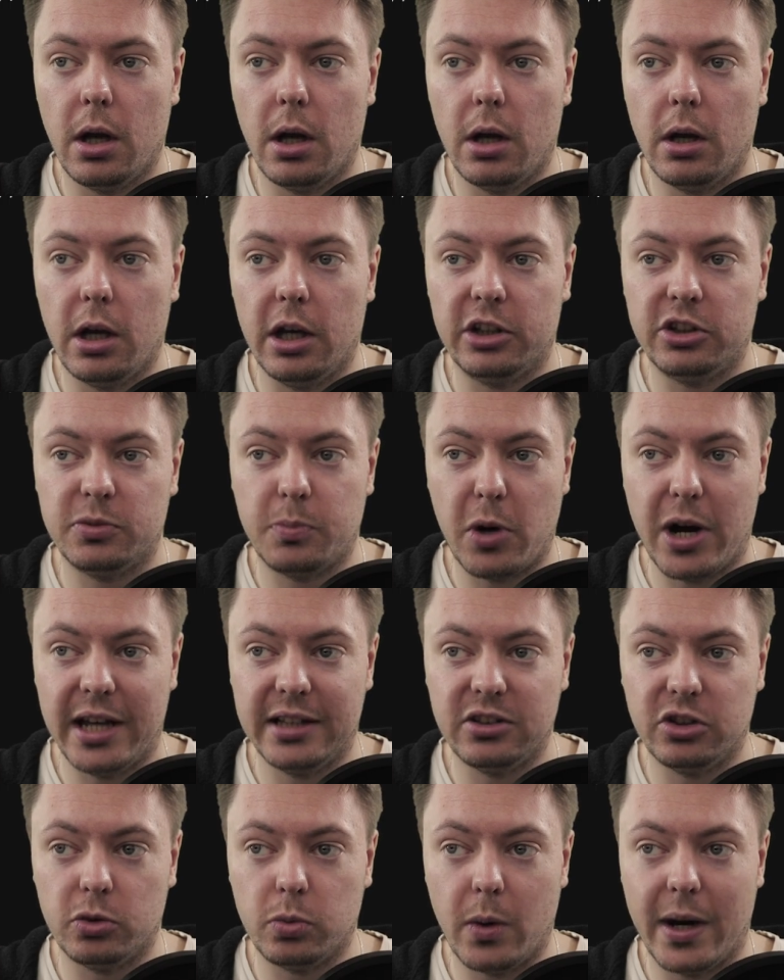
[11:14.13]
Express
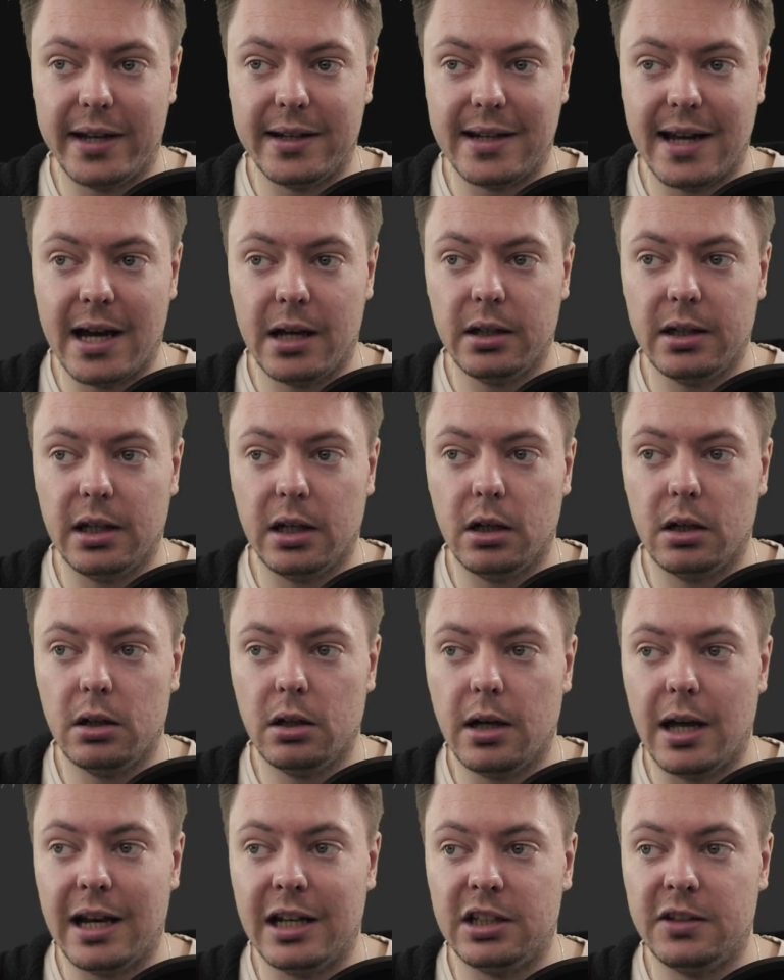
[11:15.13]
has went down here
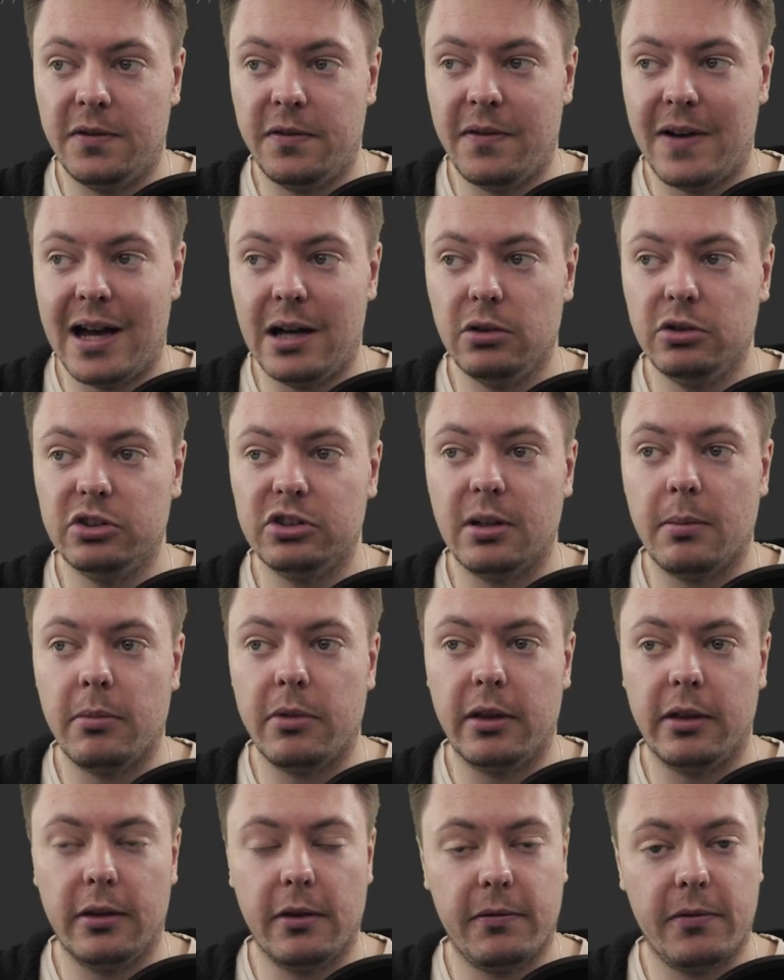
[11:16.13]
and it's found
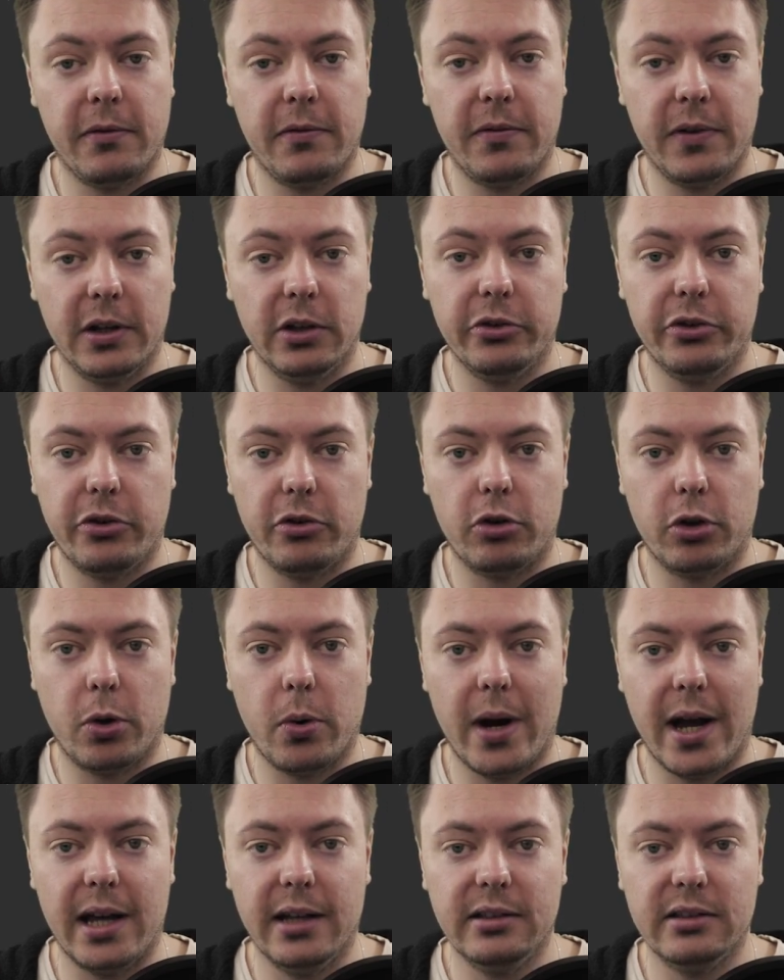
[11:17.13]
something that fulfills the
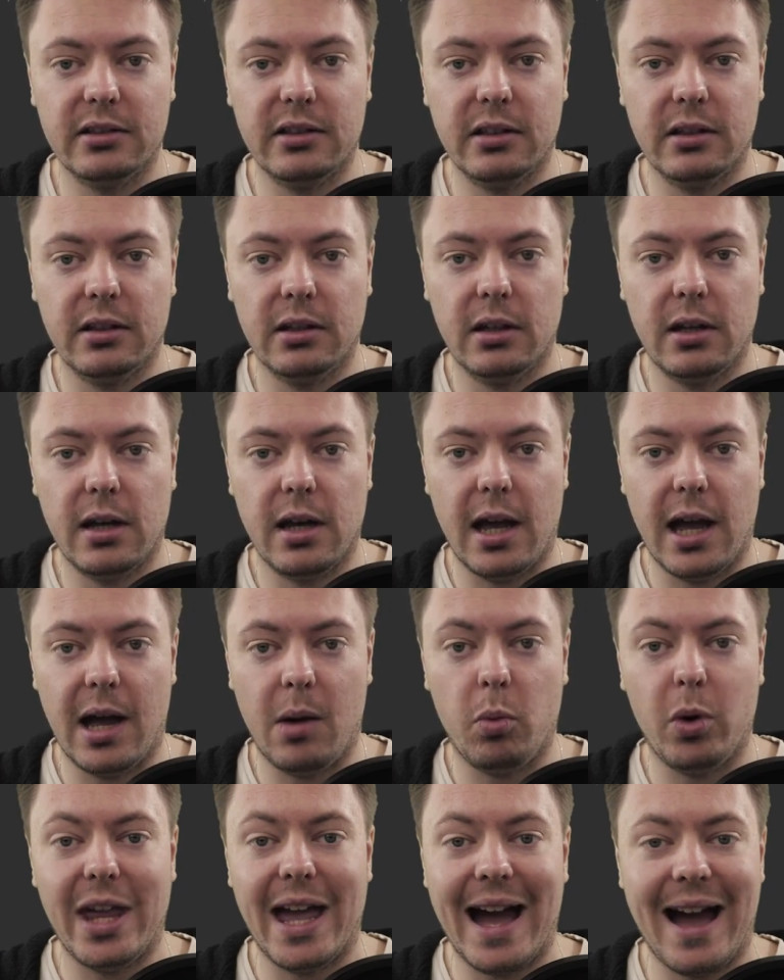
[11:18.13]
request and
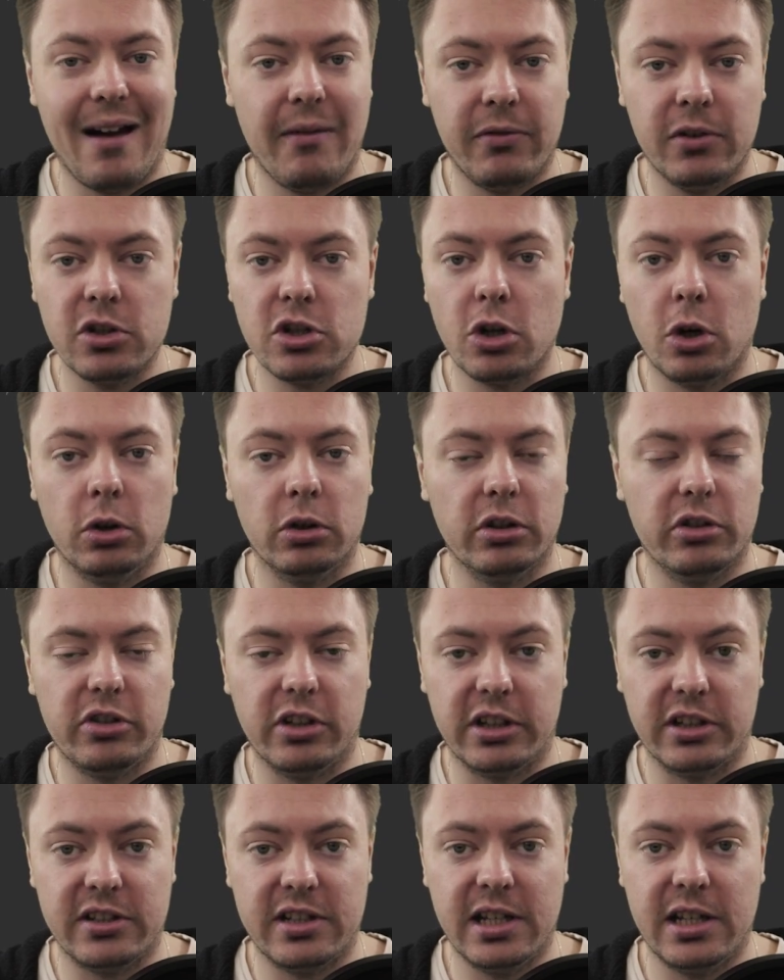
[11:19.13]
we haven't told it to
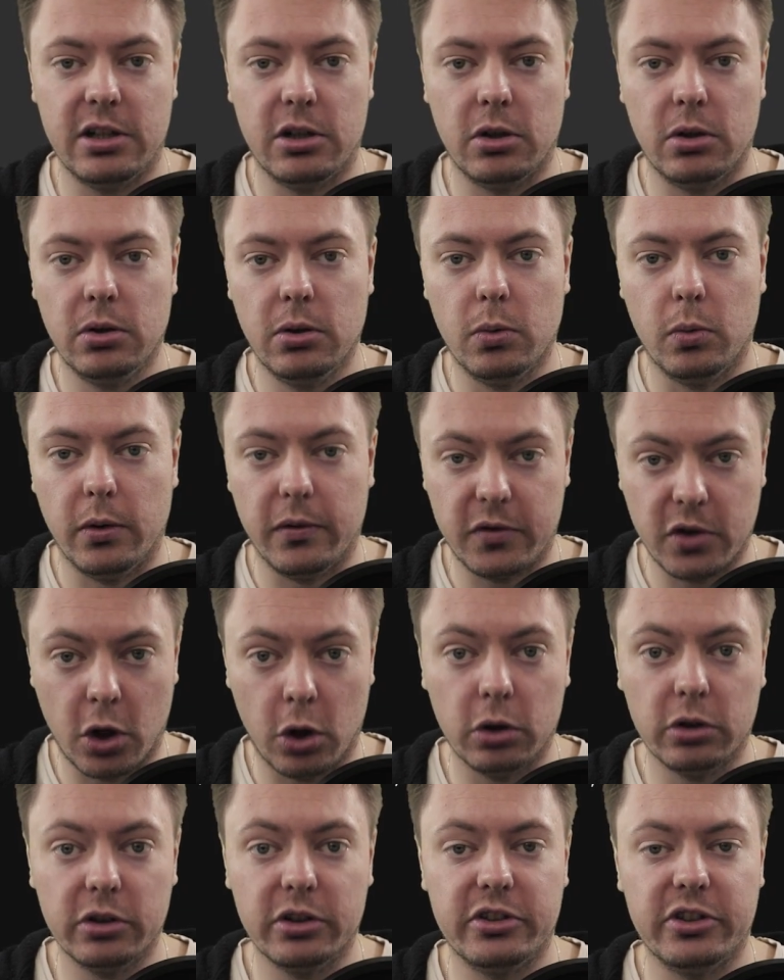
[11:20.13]
continue. We've
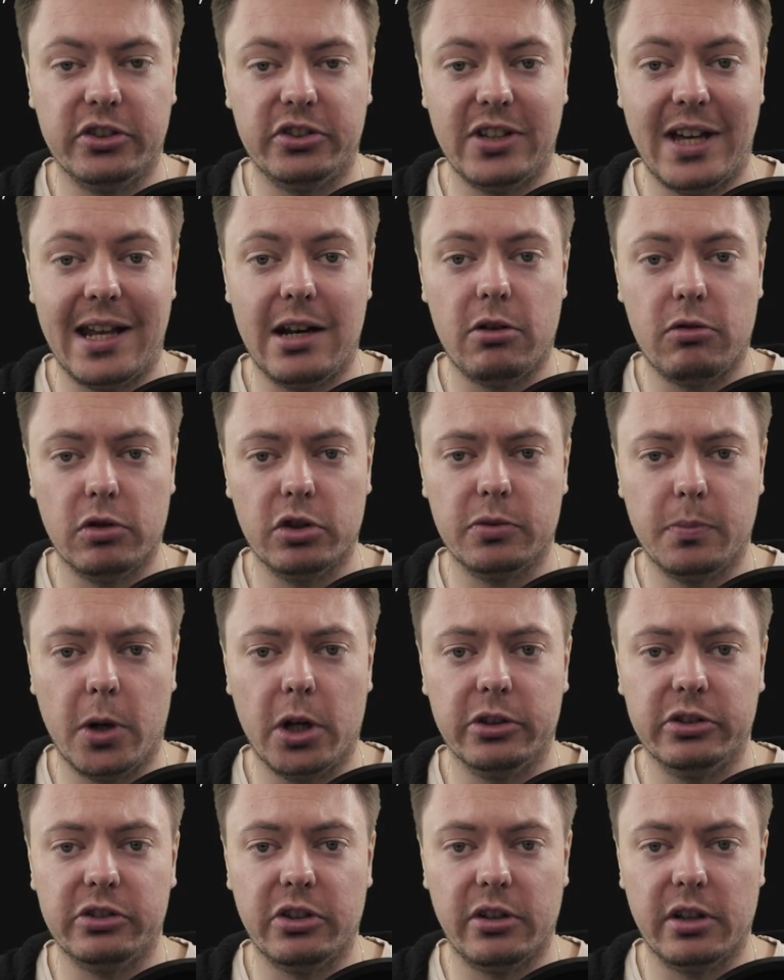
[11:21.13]
told it to send a
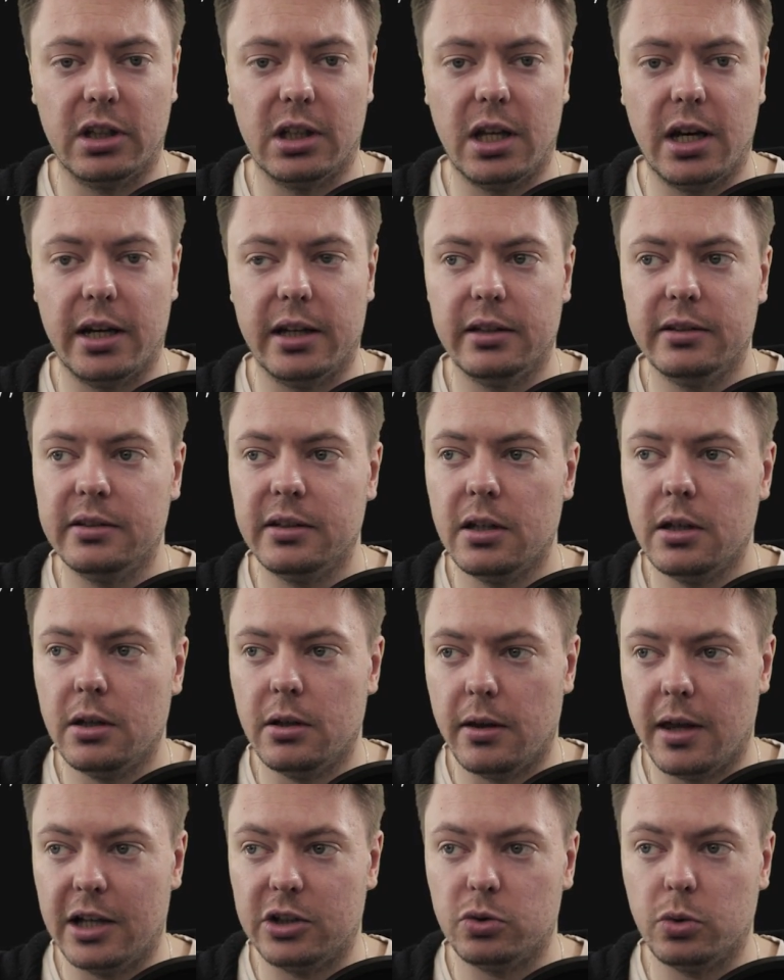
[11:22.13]
response to the client.
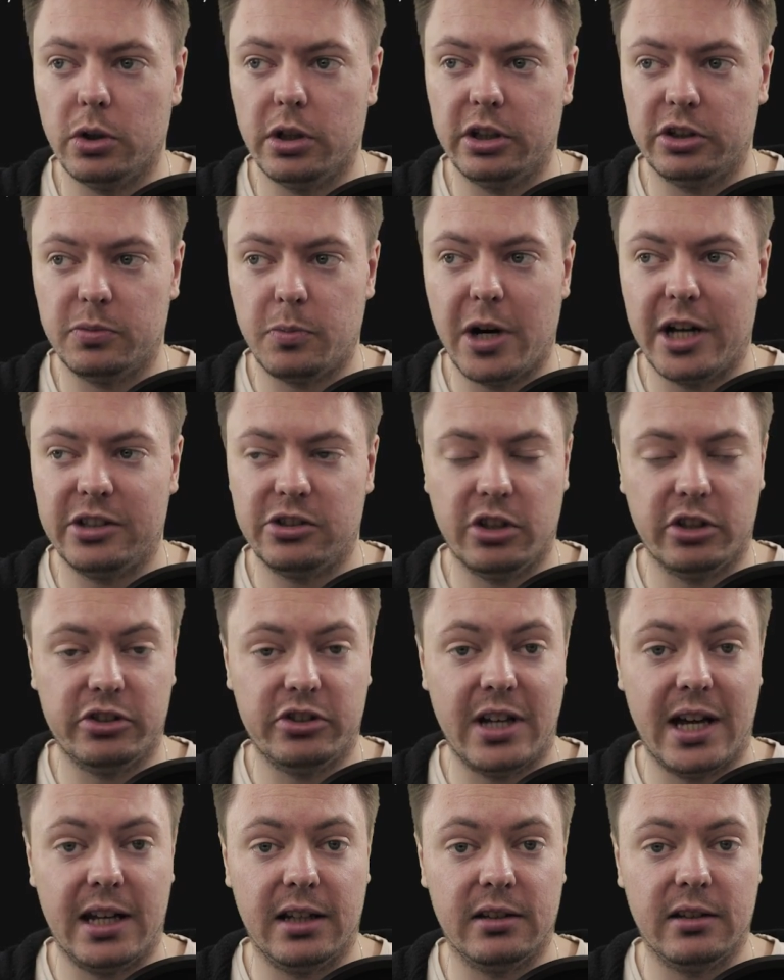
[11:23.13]
That's what
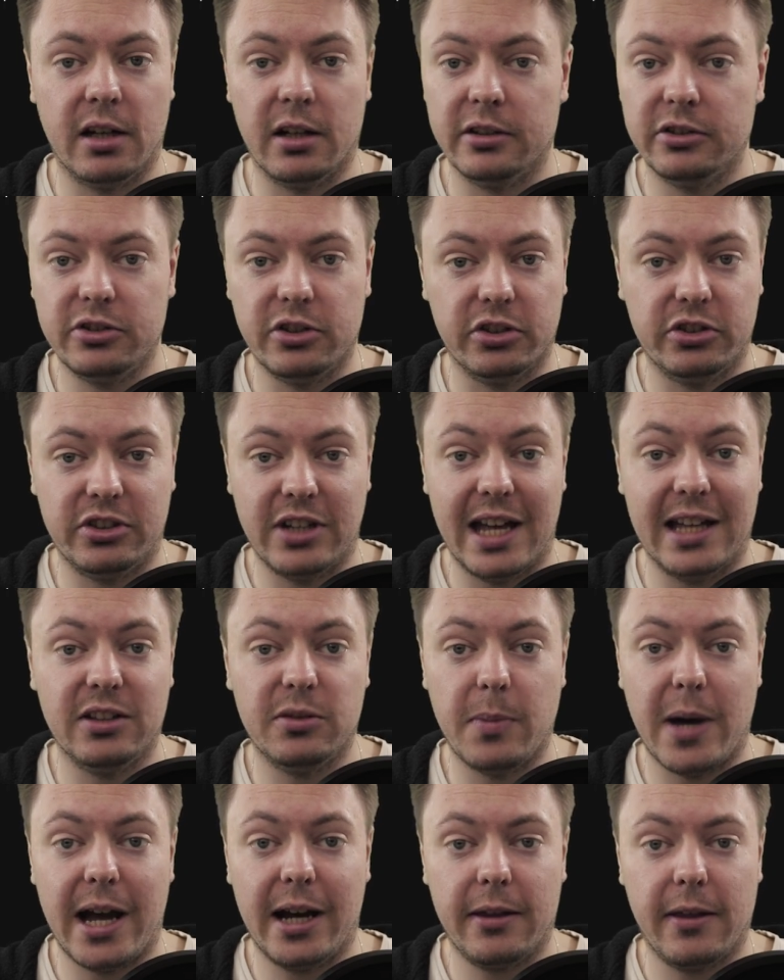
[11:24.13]
express.static does, just sends
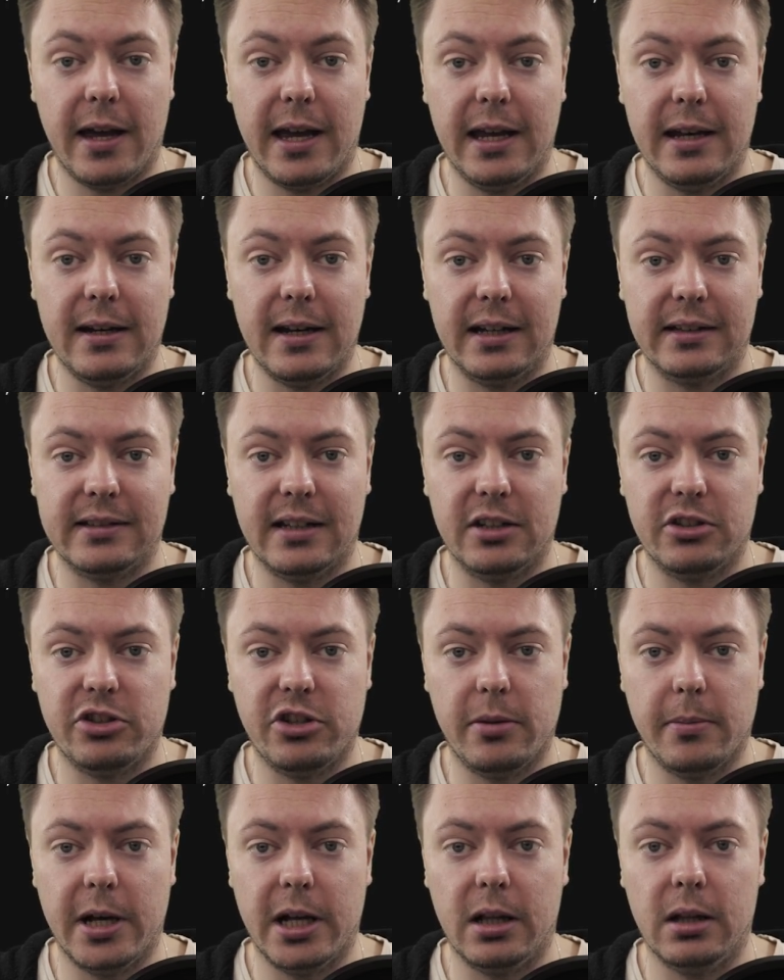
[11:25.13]
back that index
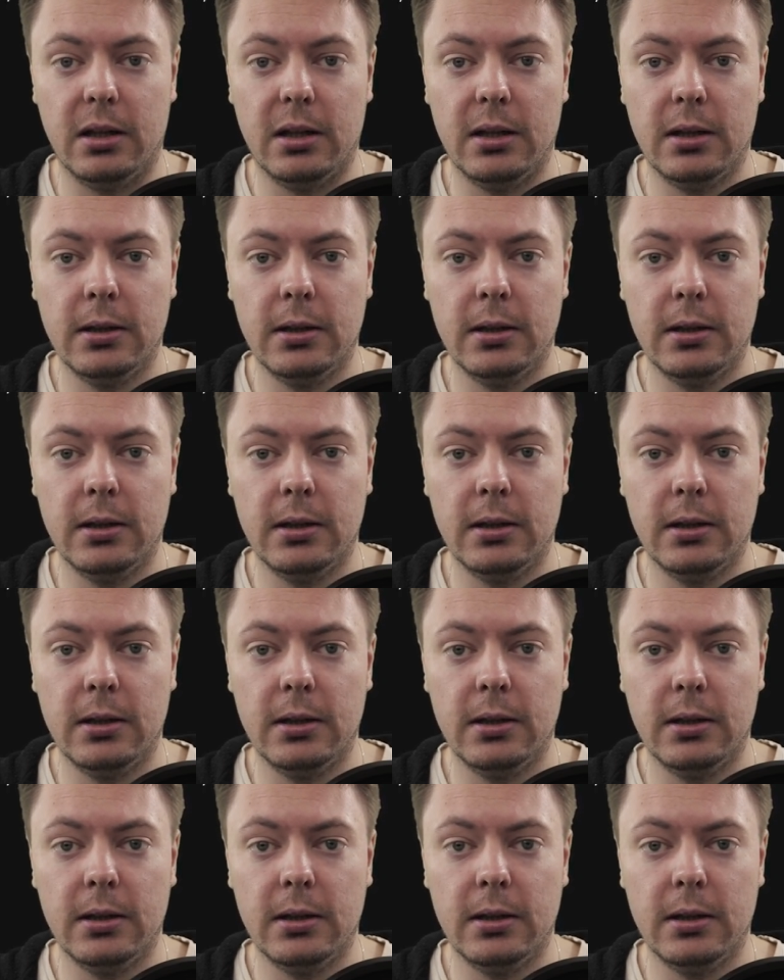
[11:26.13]
HTML.